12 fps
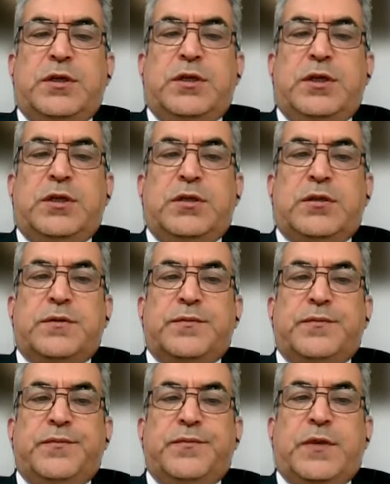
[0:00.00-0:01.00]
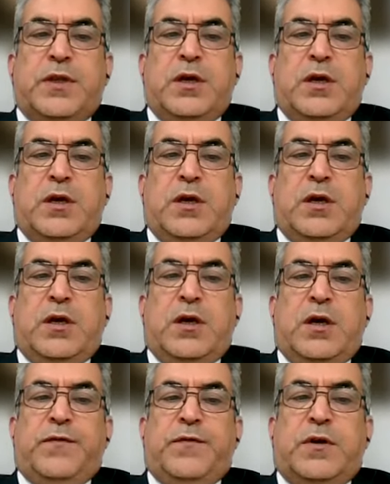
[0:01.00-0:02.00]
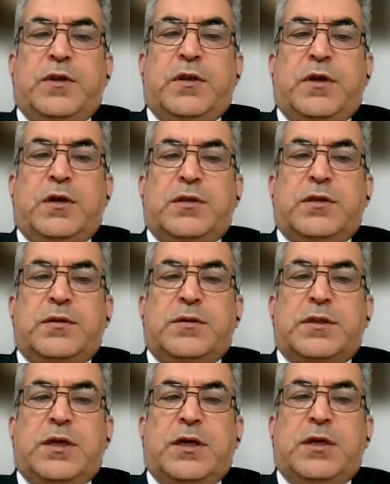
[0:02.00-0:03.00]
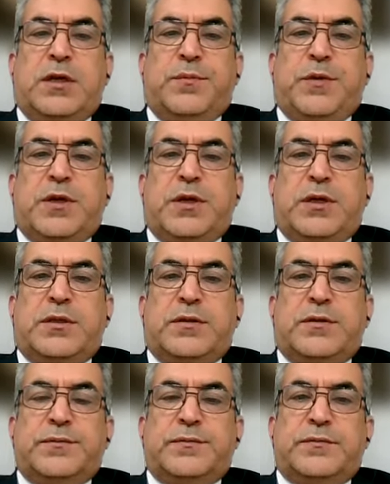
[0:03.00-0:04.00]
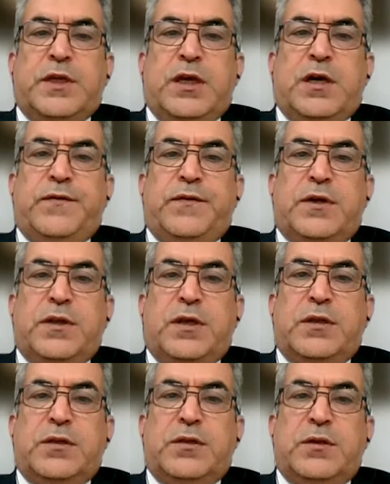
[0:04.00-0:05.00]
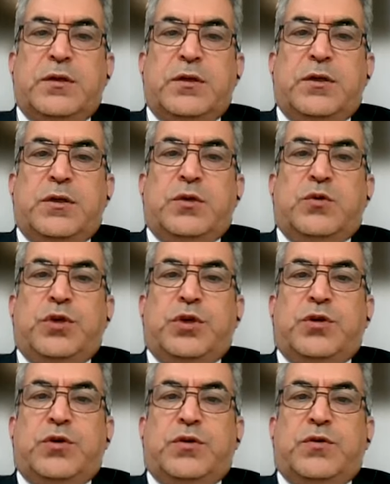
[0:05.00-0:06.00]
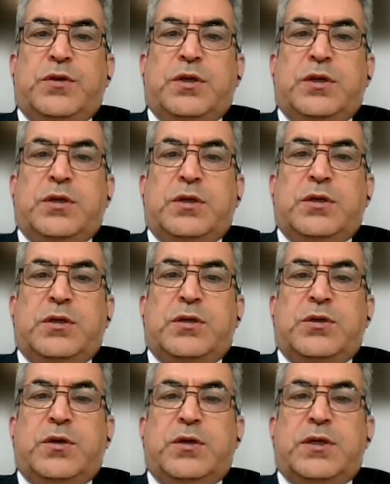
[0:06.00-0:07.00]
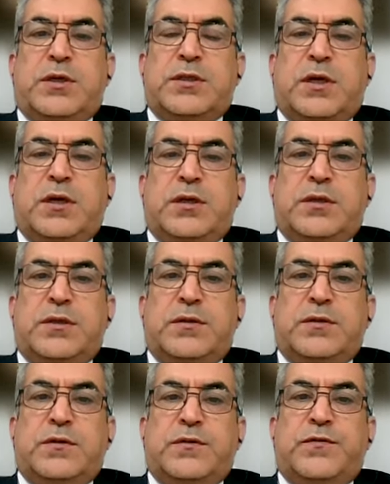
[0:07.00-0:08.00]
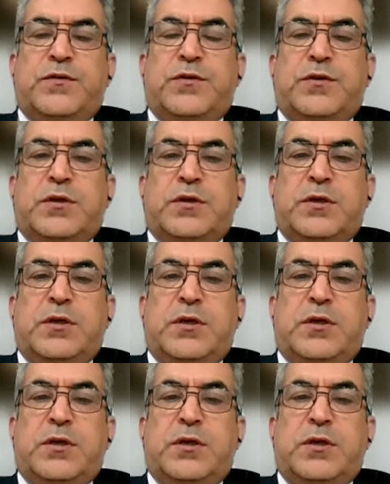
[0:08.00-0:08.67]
needed. After that, slide number 8. After that, we go to the donor site for